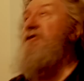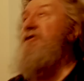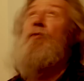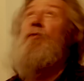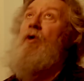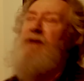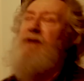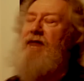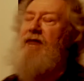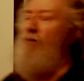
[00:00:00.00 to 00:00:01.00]
or more than
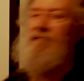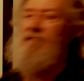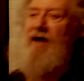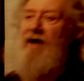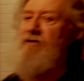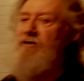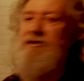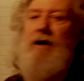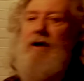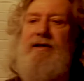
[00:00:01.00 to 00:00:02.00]
that, 45 years
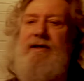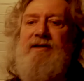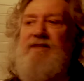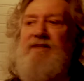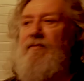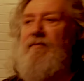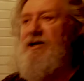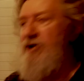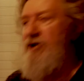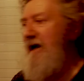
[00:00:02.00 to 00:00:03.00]
collecting this
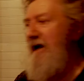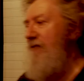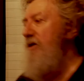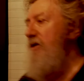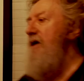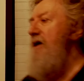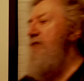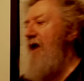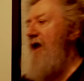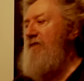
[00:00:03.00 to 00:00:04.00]
information together,
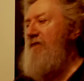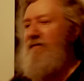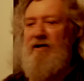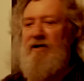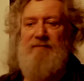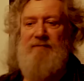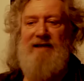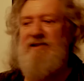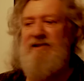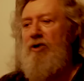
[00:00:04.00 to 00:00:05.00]
traveling to various
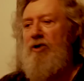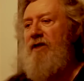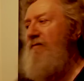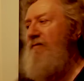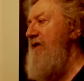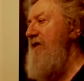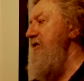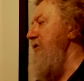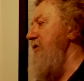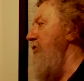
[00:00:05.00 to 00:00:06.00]
places, learning from various
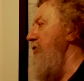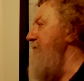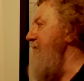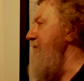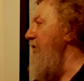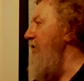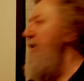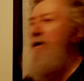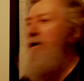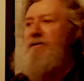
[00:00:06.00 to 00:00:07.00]
learned people,
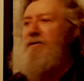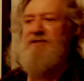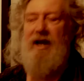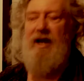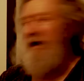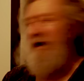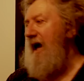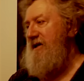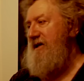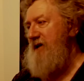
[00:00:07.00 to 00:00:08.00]
studying a lot
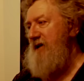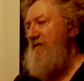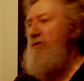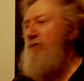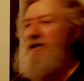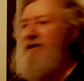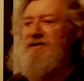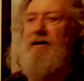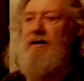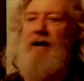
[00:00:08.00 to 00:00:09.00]
of stuff to put this
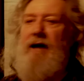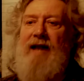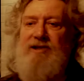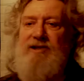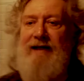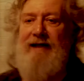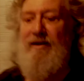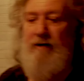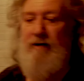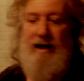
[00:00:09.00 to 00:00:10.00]
knowledge together,
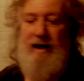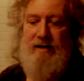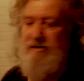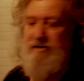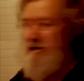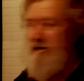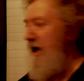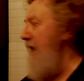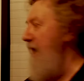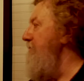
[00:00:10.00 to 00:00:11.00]
and
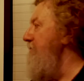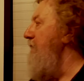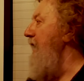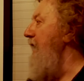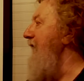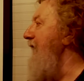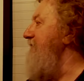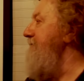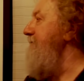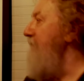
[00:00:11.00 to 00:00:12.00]
I have it.
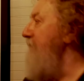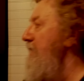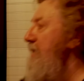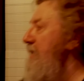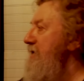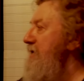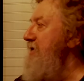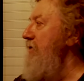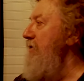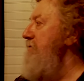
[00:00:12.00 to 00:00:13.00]

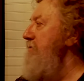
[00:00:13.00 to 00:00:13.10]
So,